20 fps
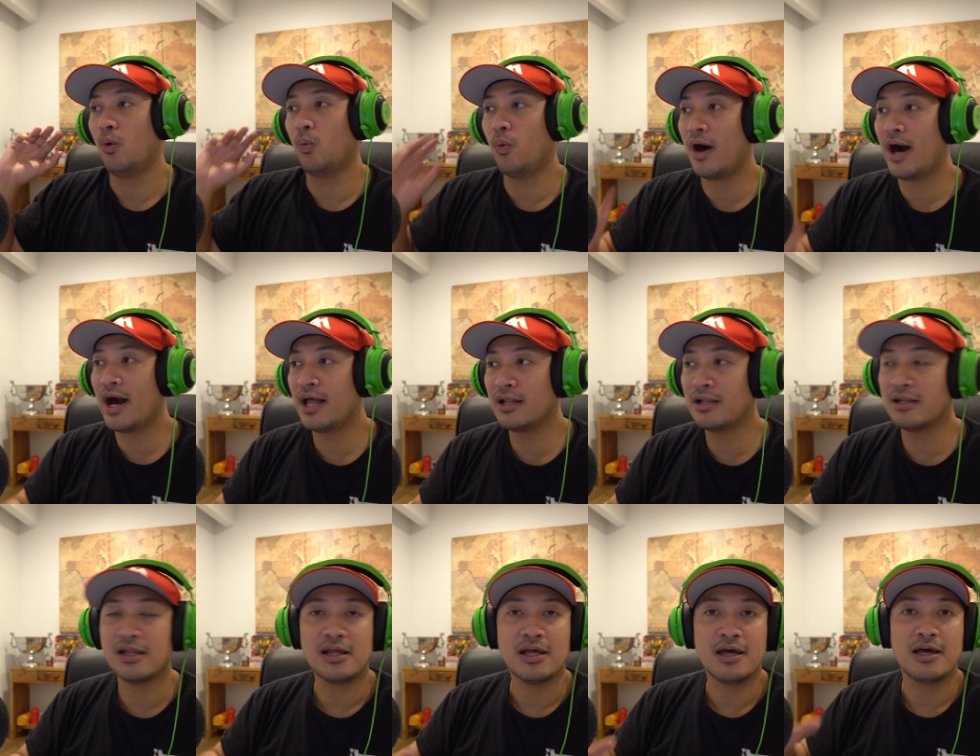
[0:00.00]

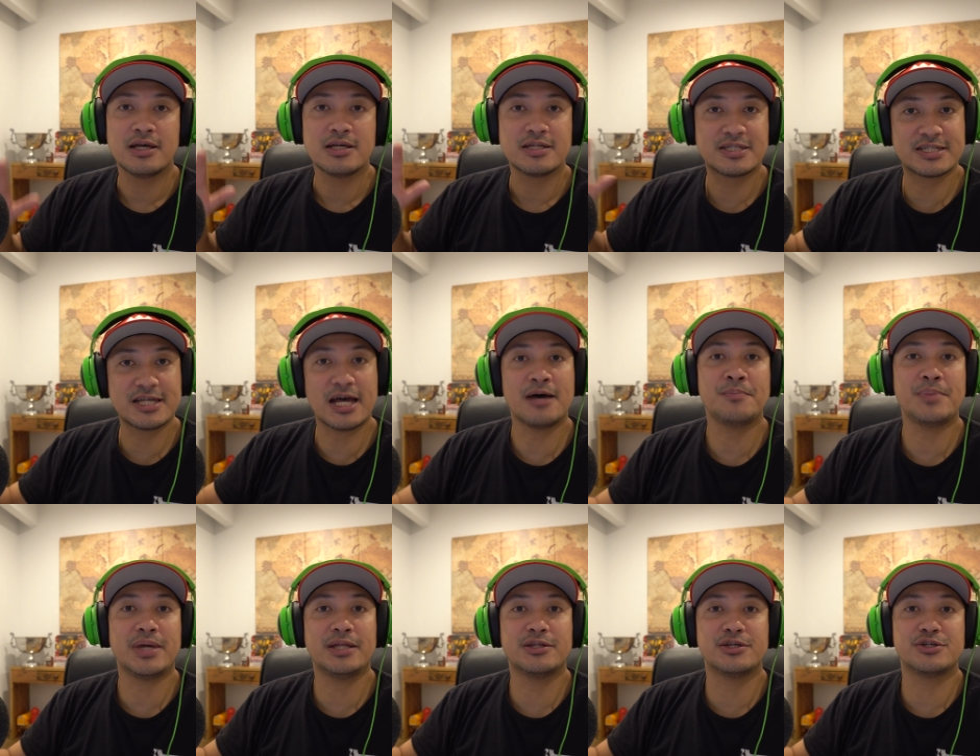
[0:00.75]
while
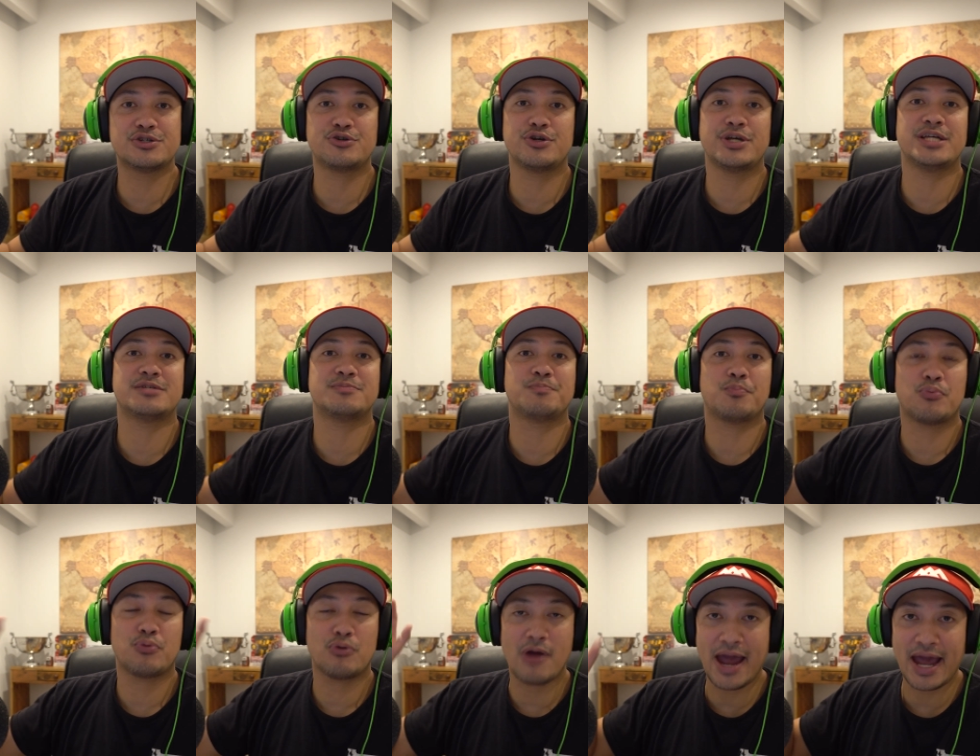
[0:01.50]
some industries
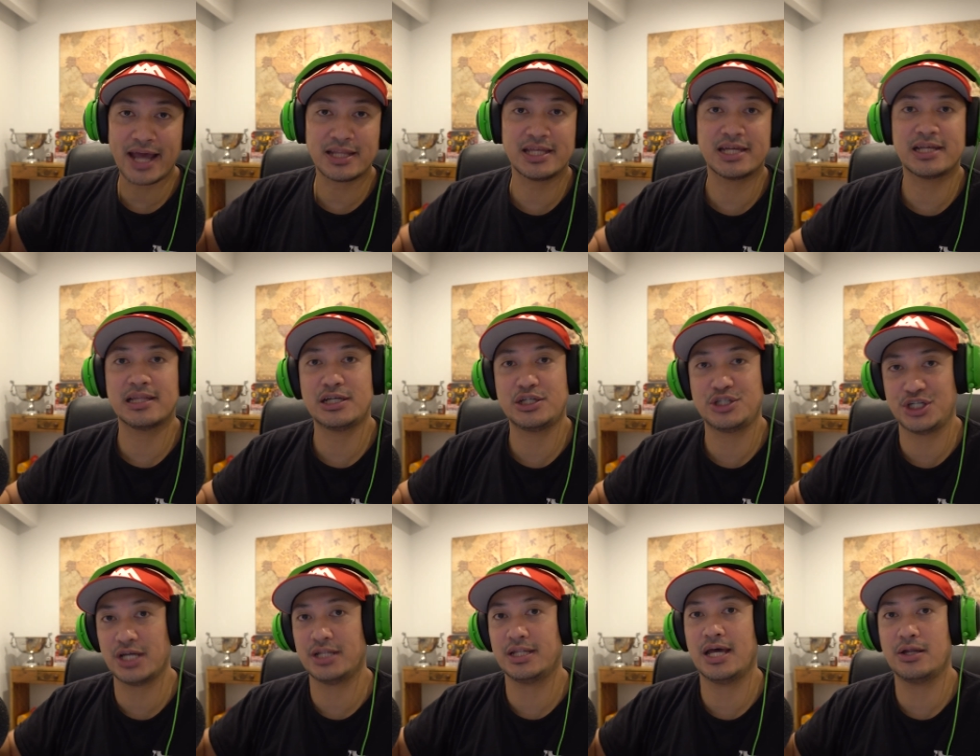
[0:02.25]
practically
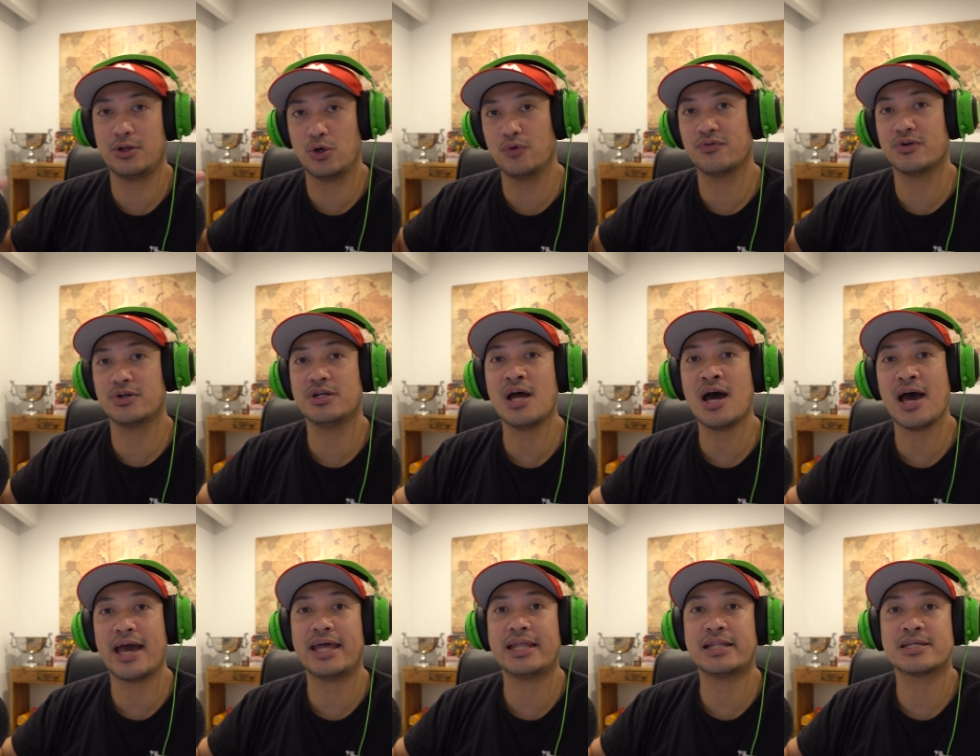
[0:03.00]
shut down
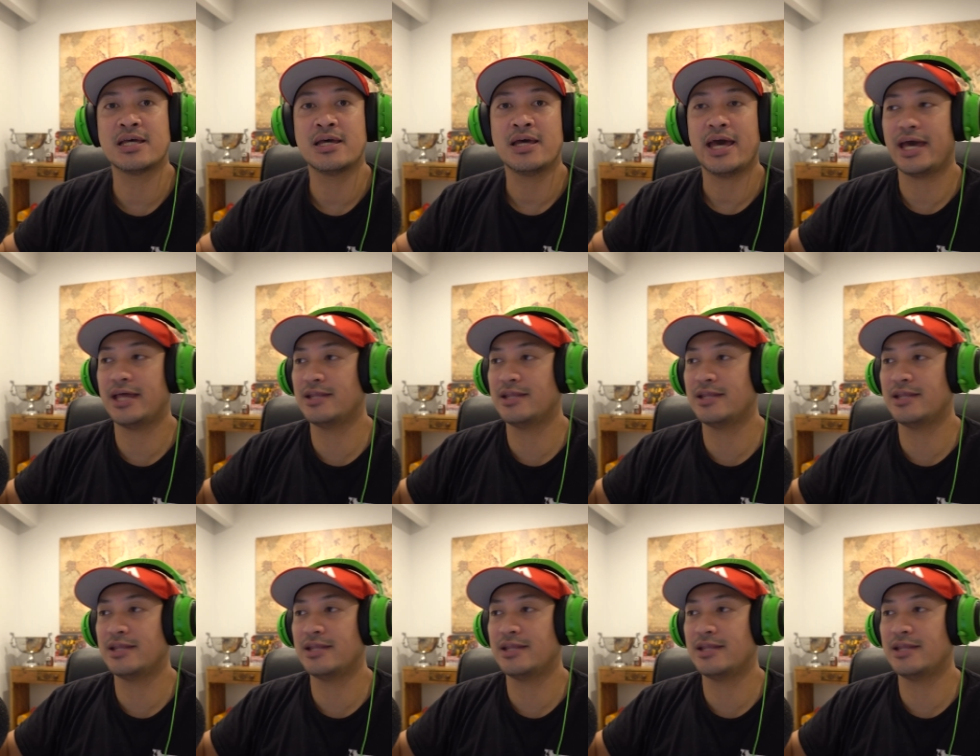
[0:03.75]
overnight,